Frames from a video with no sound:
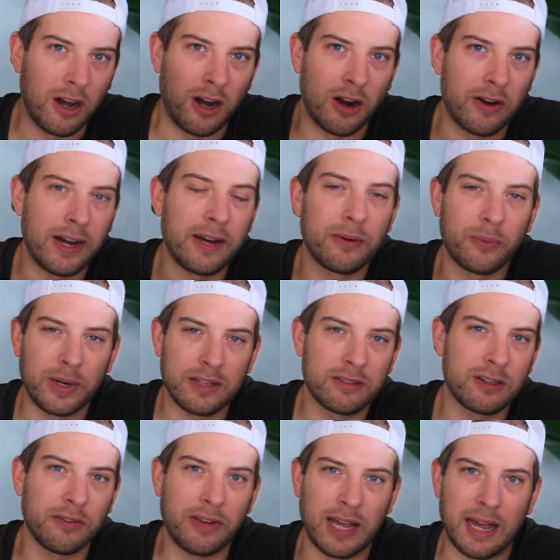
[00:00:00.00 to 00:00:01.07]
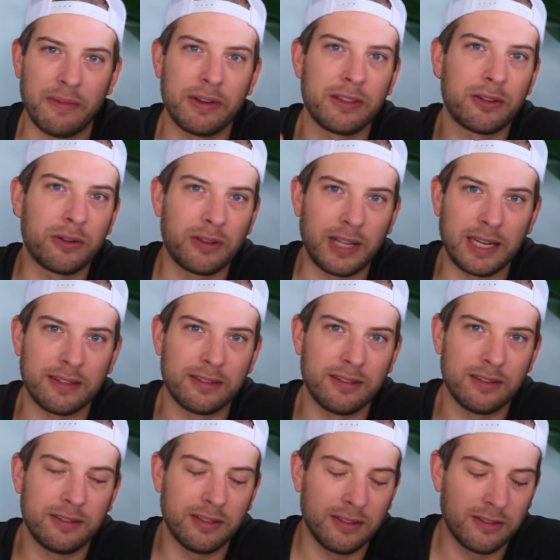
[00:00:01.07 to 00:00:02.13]
are at risk of having their
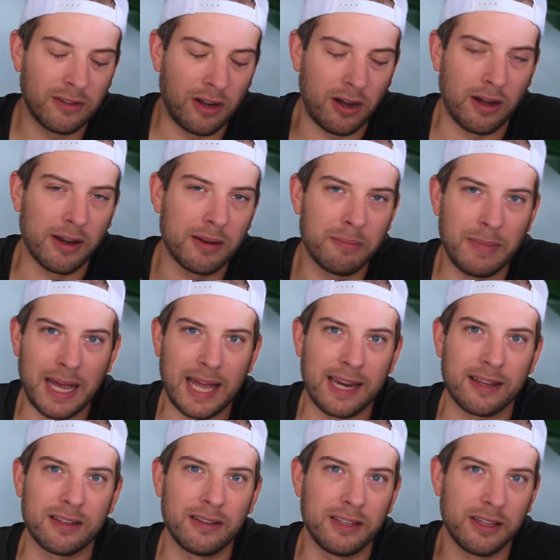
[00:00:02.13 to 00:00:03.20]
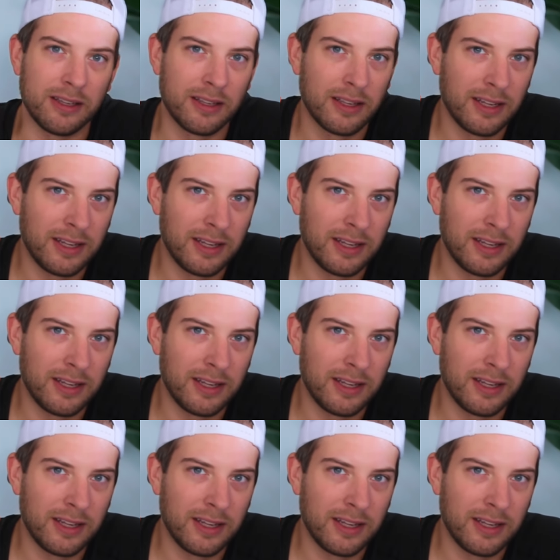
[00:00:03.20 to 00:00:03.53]
licenses automatically